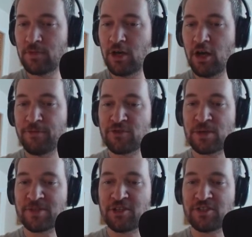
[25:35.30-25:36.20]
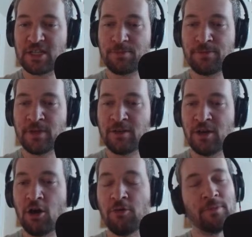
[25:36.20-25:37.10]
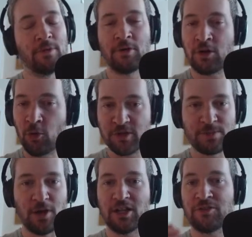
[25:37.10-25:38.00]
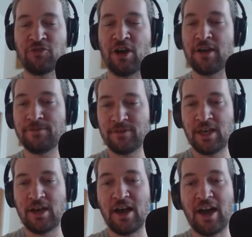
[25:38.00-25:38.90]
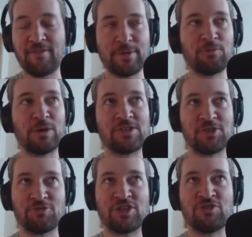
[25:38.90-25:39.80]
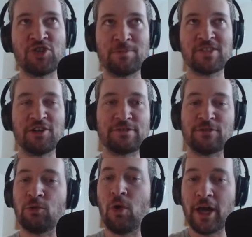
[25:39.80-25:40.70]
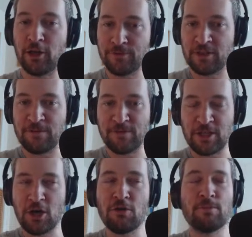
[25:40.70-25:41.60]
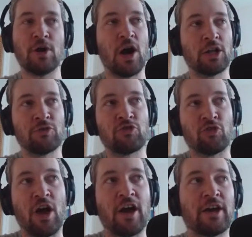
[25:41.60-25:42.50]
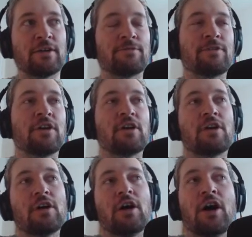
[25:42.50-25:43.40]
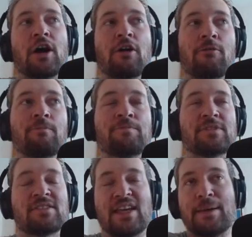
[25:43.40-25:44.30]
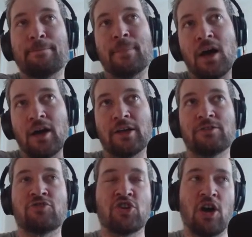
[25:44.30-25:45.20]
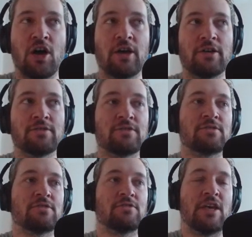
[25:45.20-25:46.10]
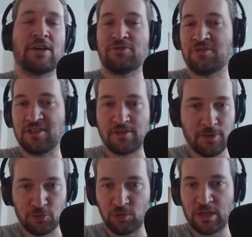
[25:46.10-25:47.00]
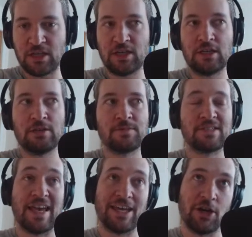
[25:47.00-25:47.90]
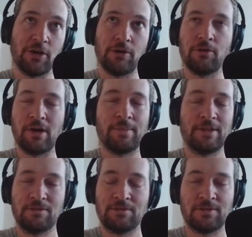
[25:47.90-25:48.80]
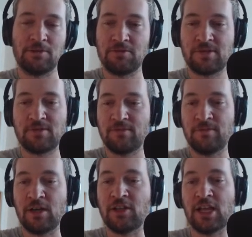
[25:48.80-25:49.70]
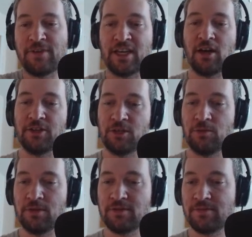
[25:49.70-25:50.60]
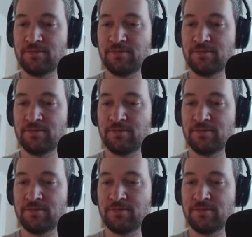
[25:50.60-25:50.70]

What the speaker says: For jump scares, you have to. Of course, Mulholland Drive. Yeah, I've been researching jump scares for a while for that video. Mulholland Drive, Saint Maud, Jaws, Exorcist 3, Psycho. I mean, there's a lot of iconic ones.